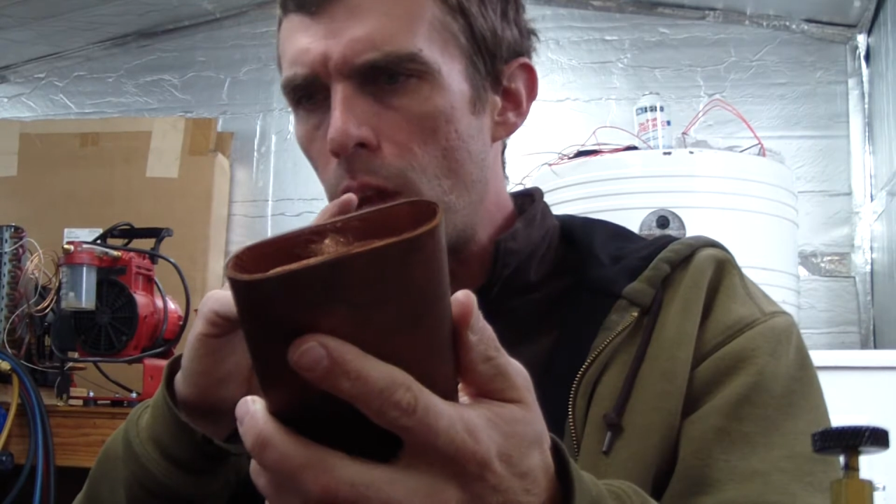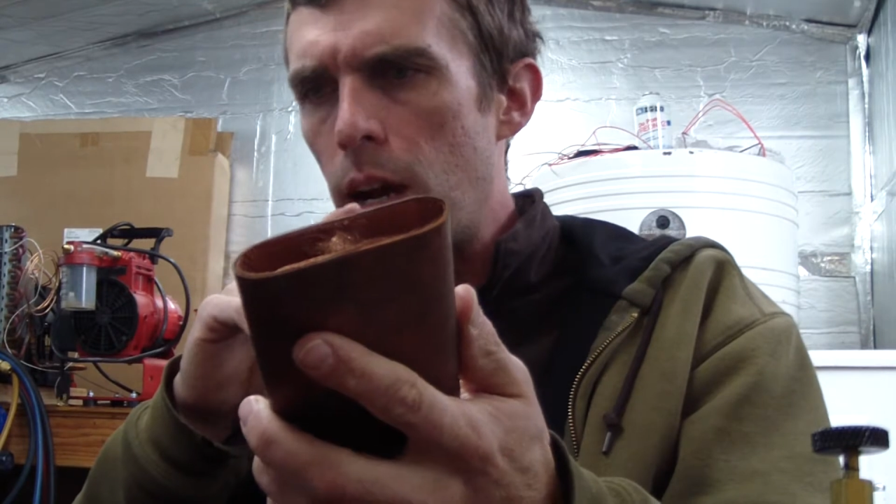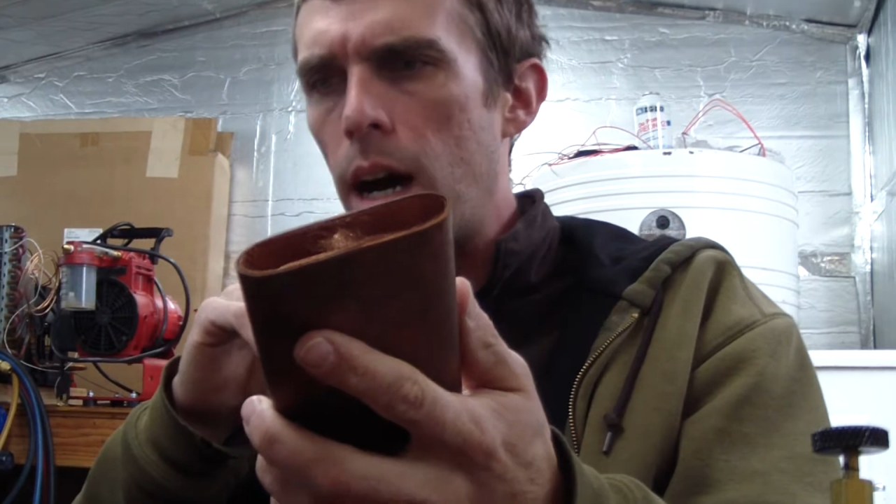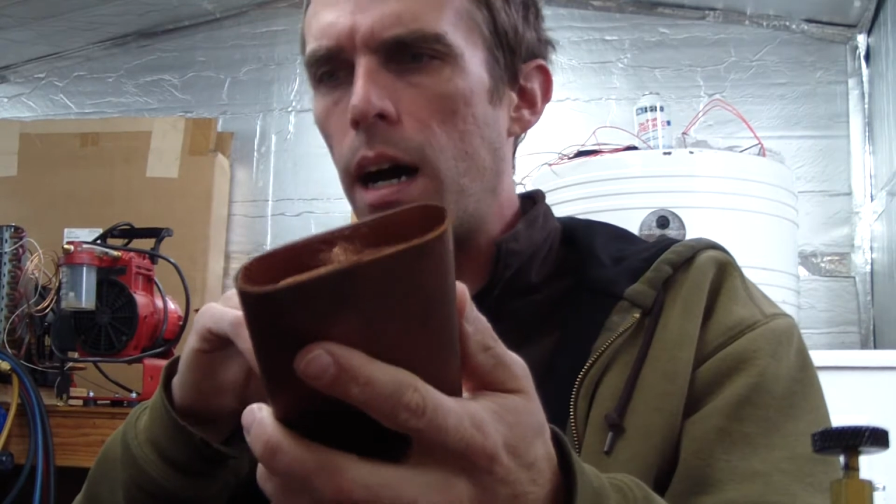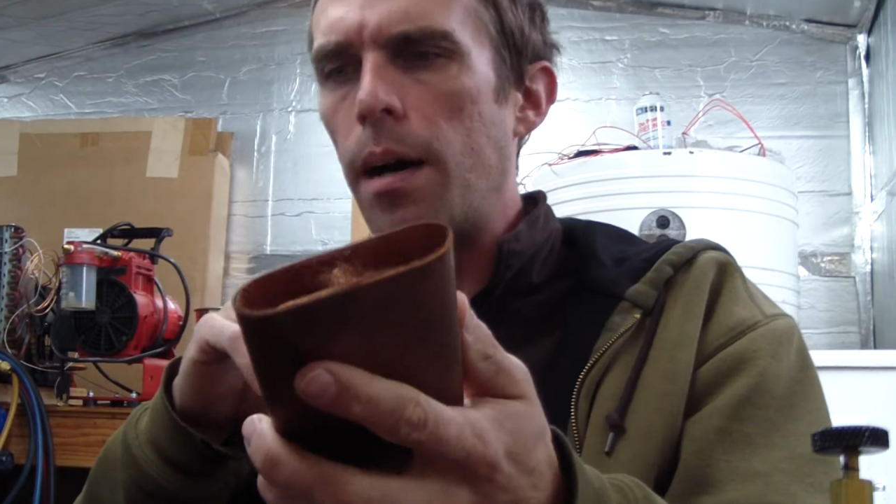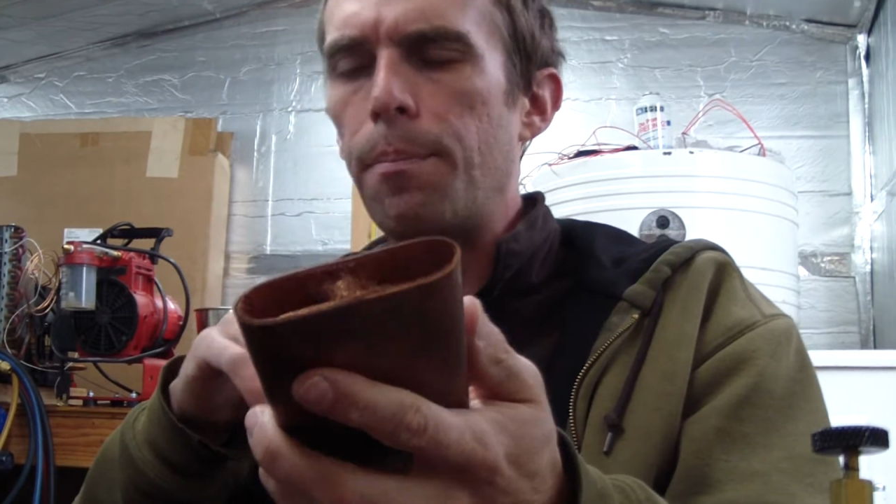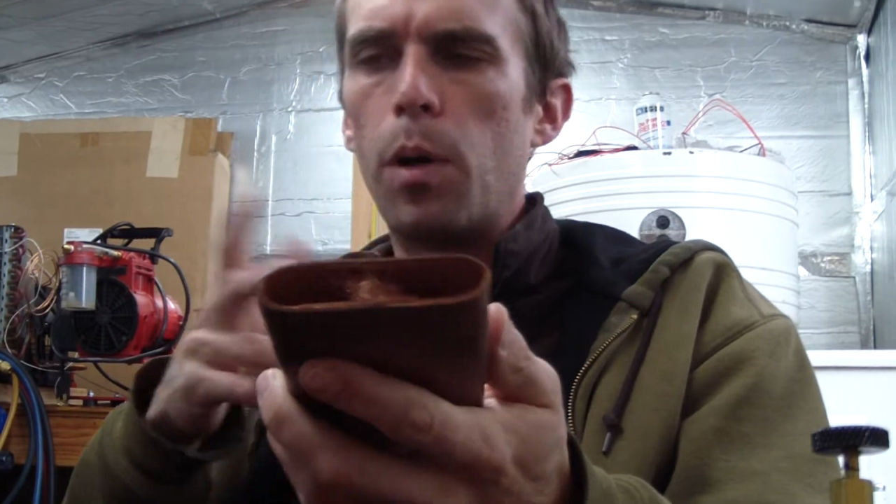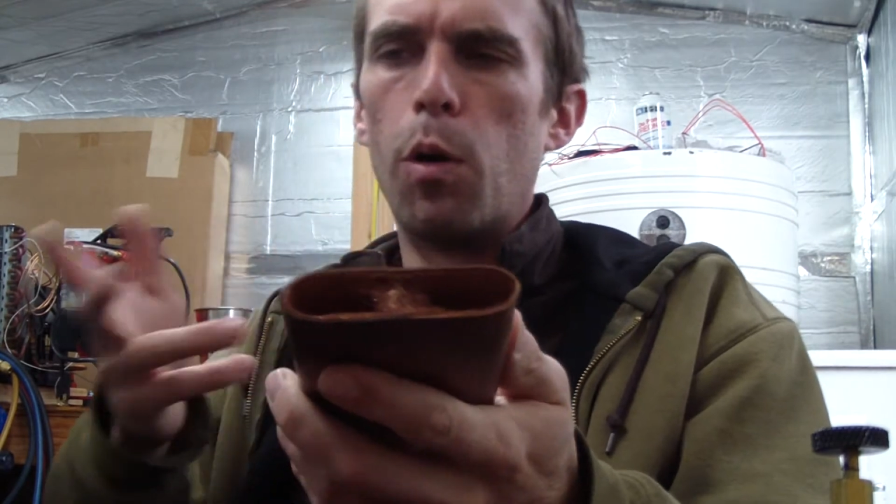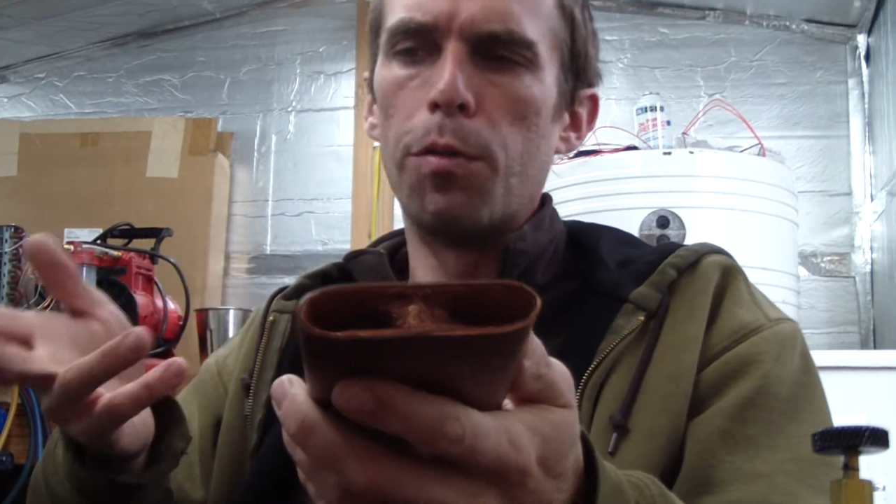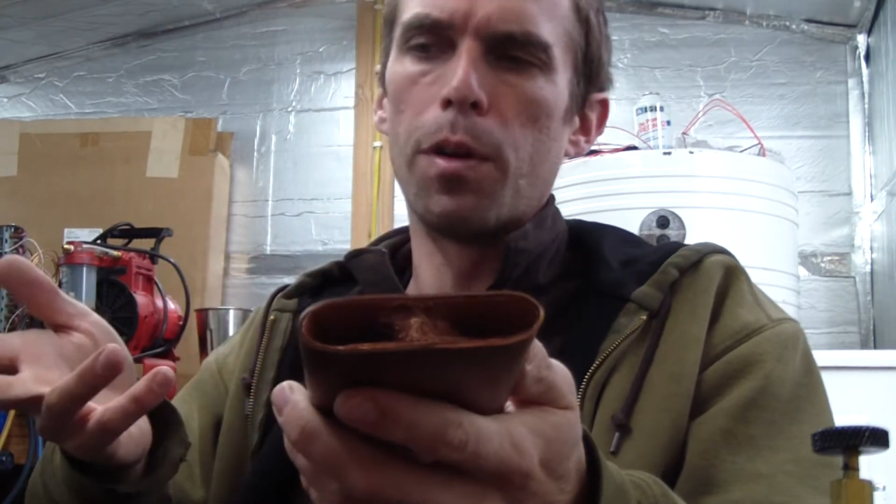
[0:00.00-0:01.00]

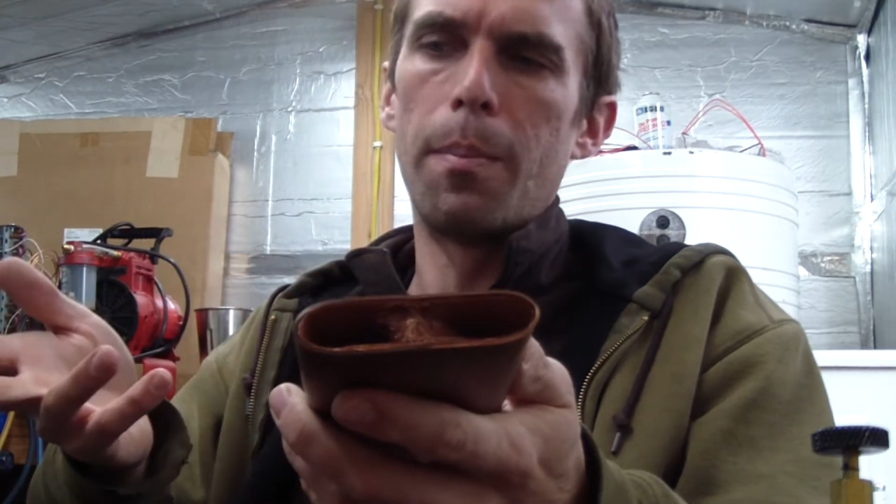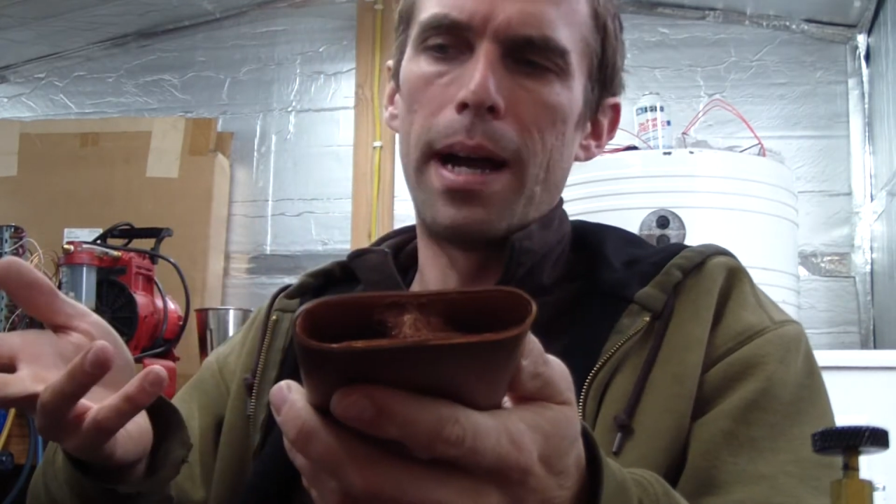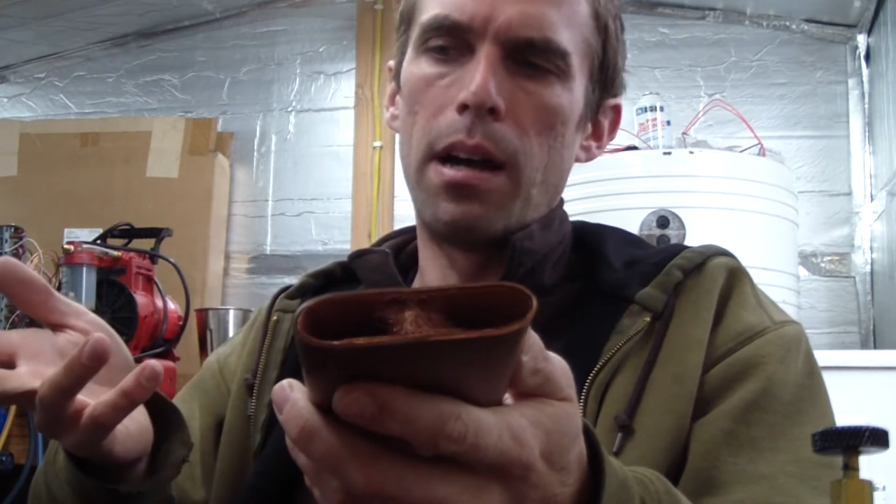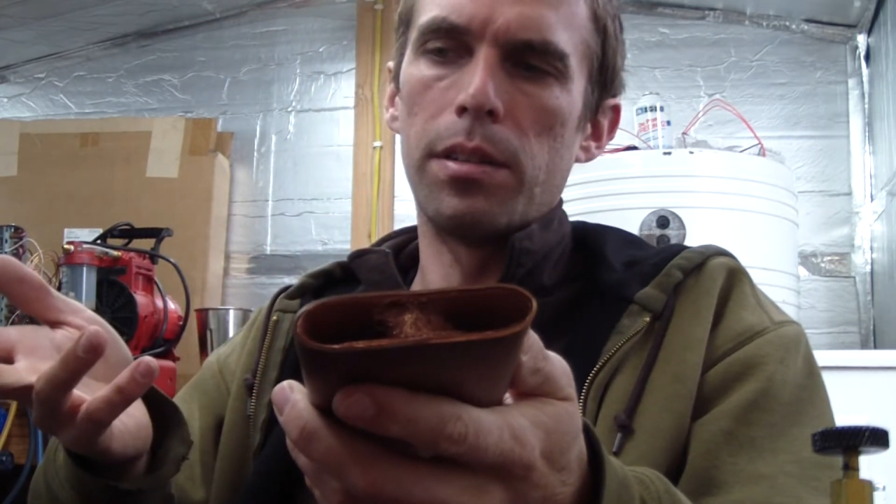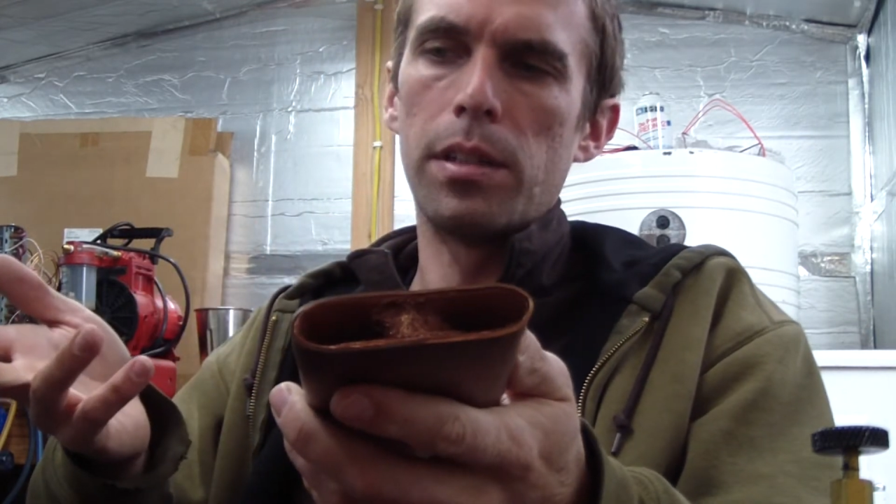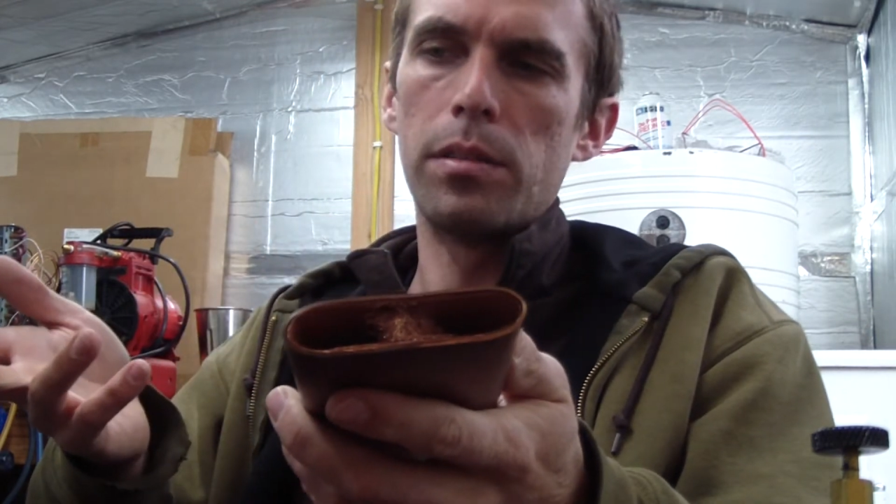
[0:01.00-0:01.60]
over about